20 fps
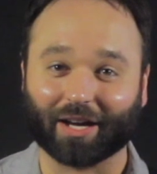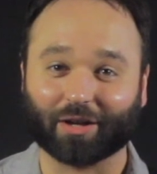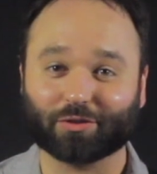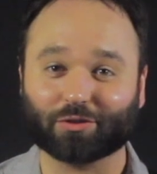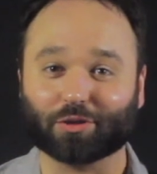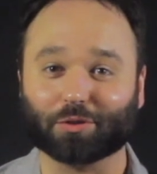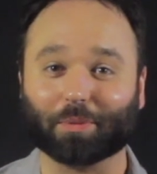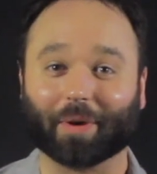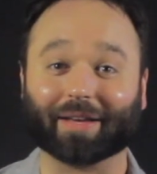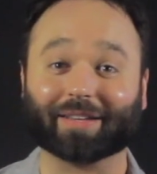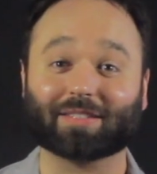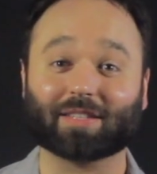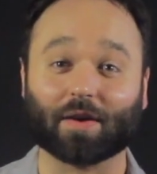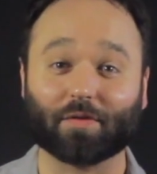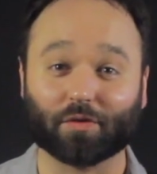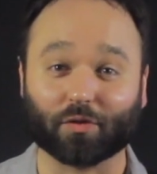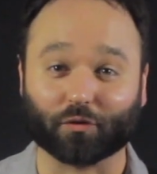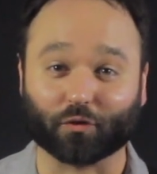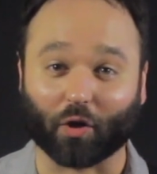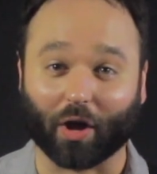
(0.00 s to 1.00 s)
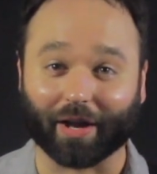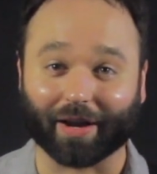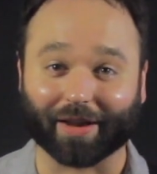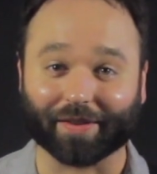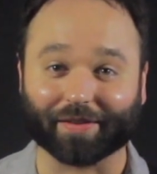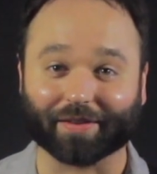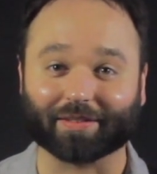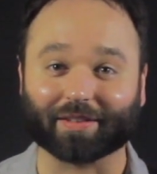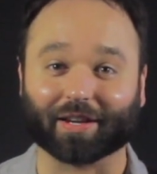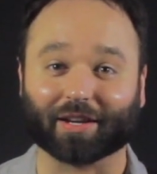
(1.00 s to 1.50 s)
down to my 7th fret
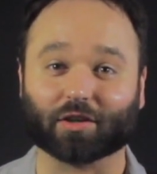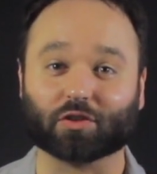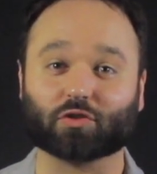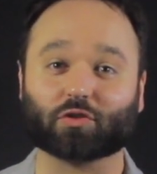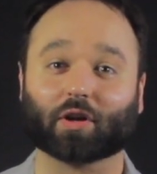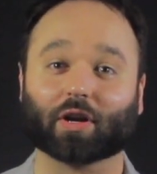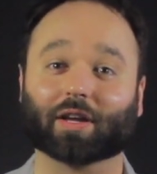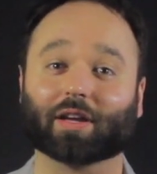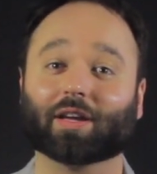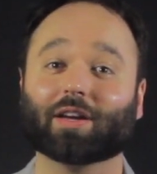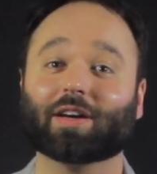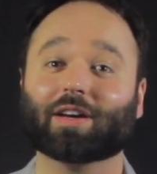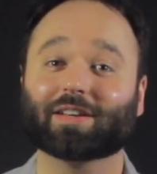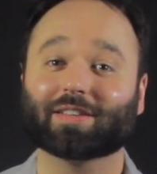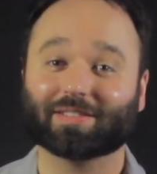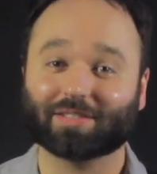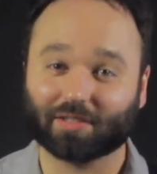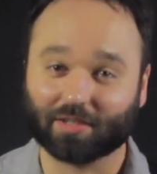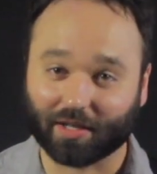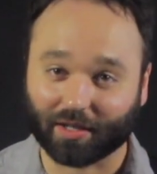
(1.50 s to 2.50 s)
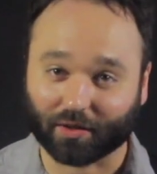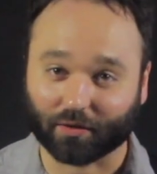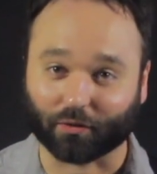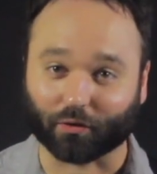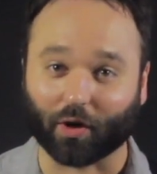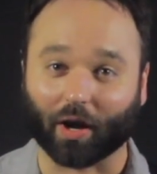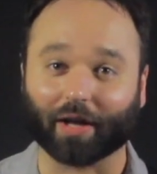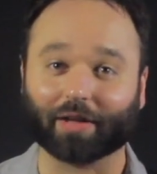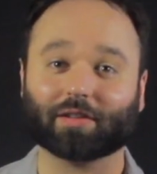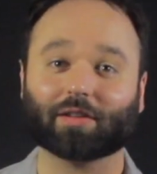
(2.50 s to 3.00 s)
on the 2nd string, 6th
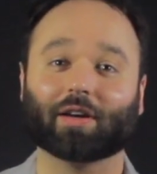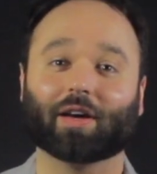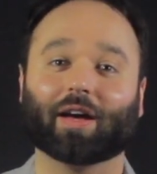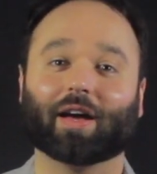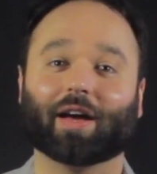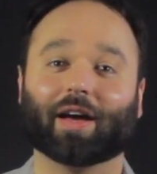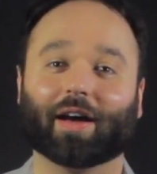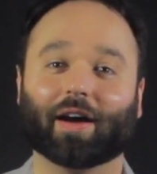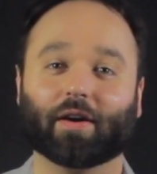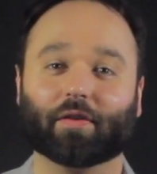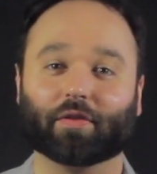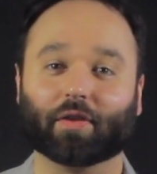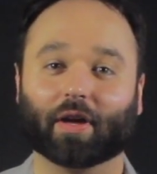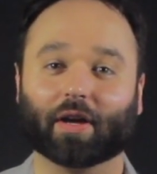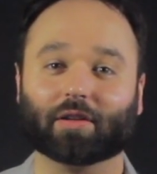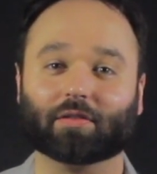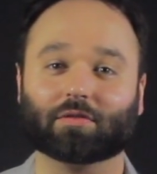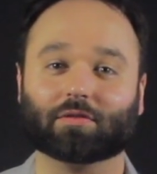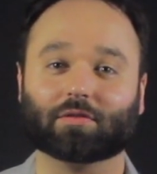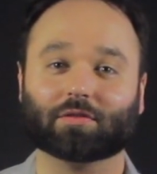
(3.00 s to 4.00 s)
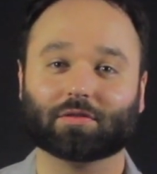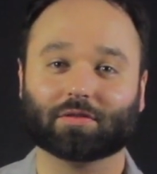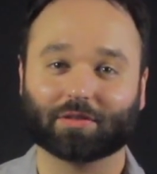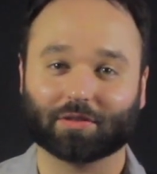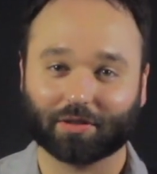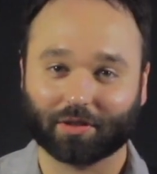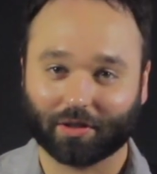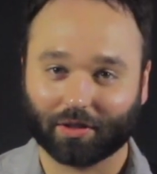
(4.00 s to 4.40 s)
fret, and then